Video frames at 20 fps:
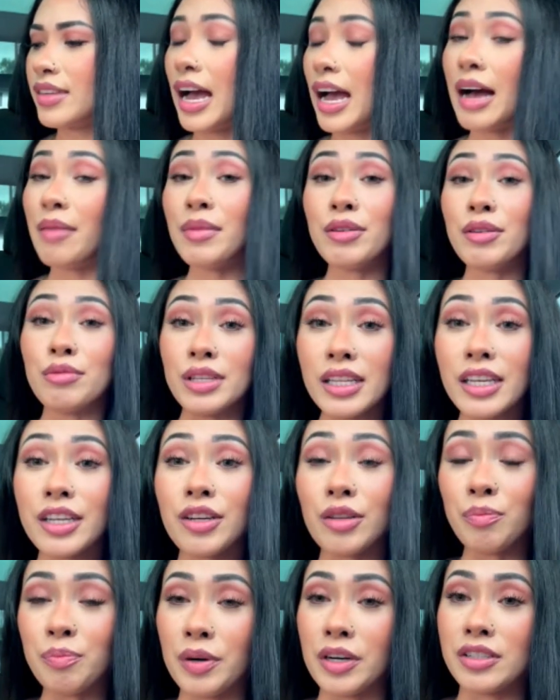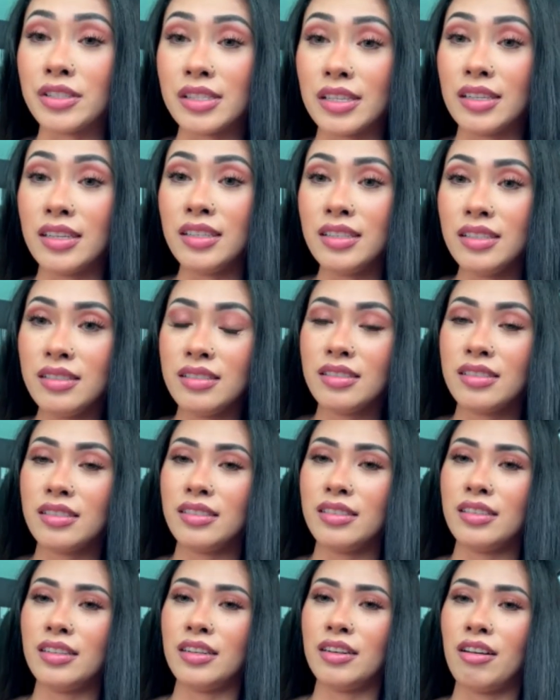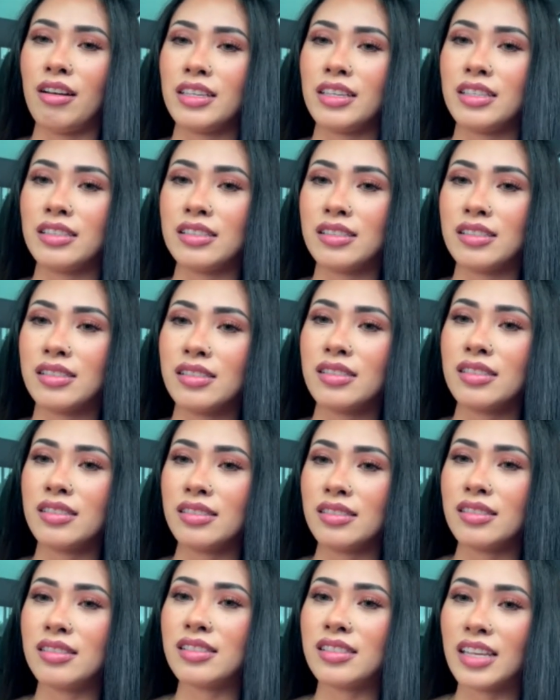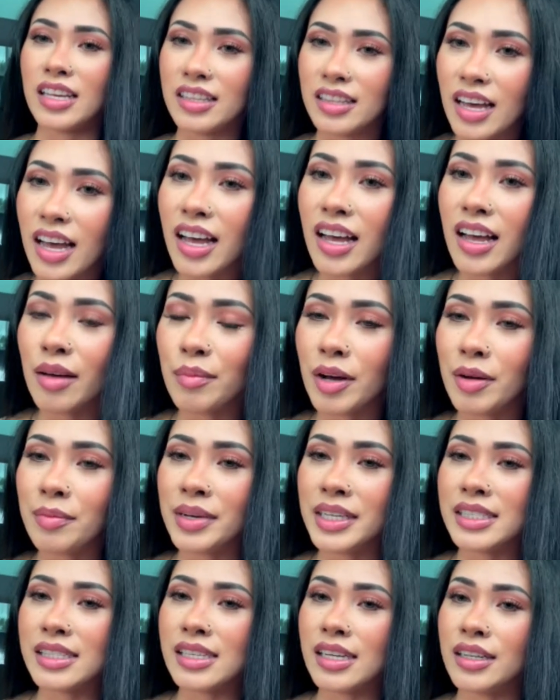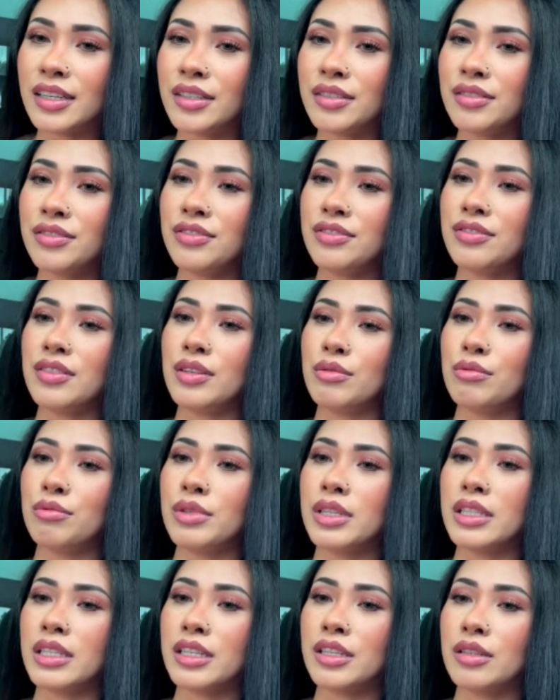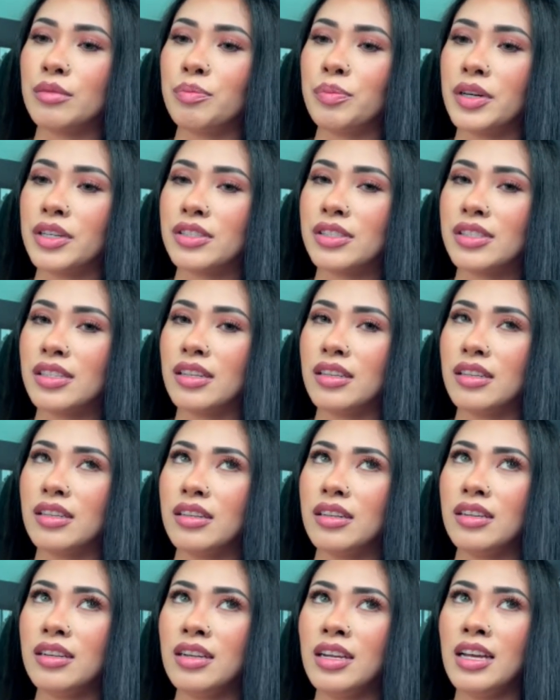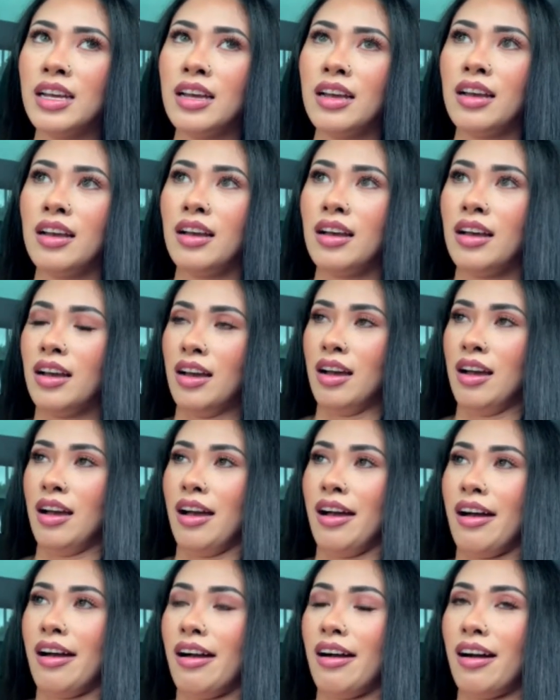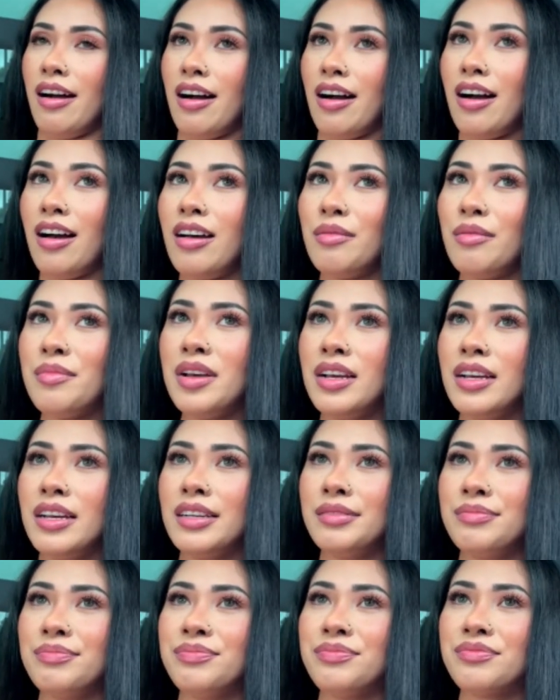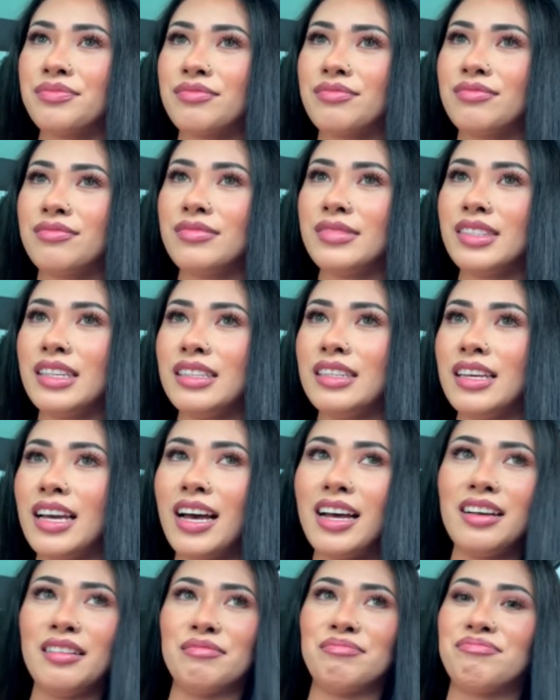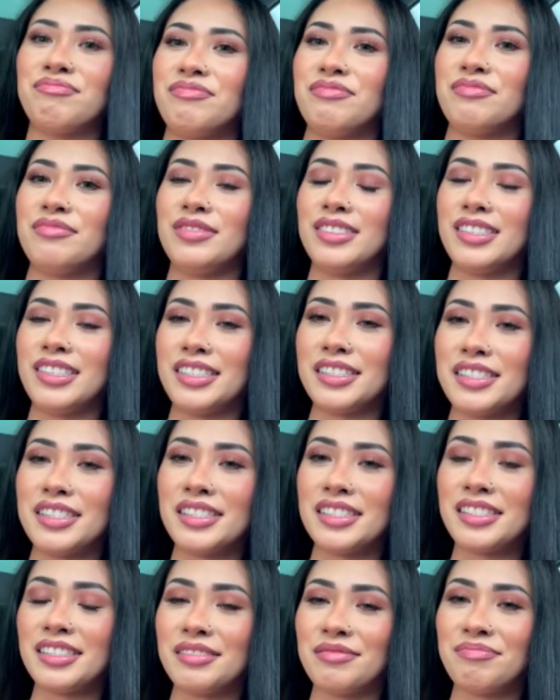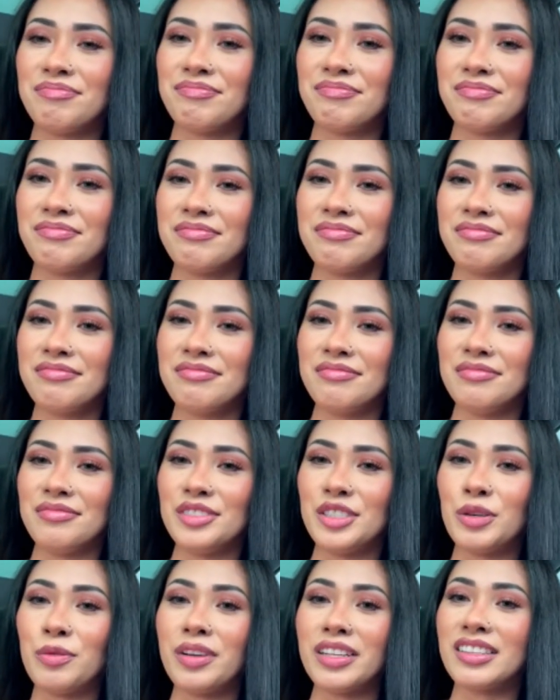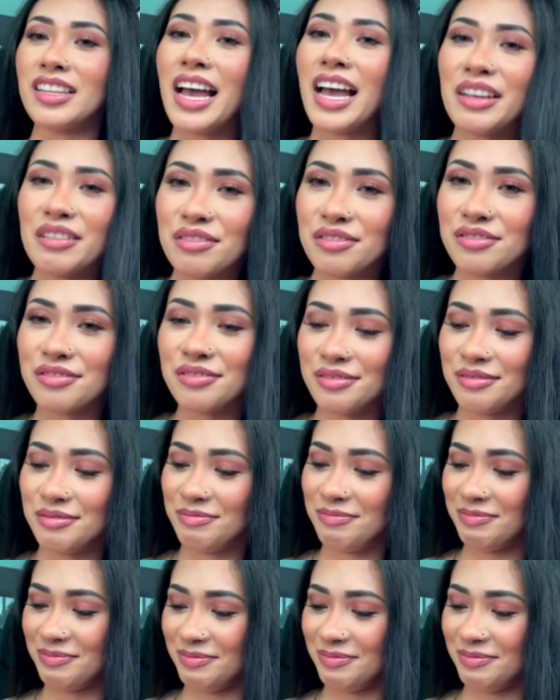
I'm a really good person. I can say that about myself. Really good person. Um, yeah, just doing life.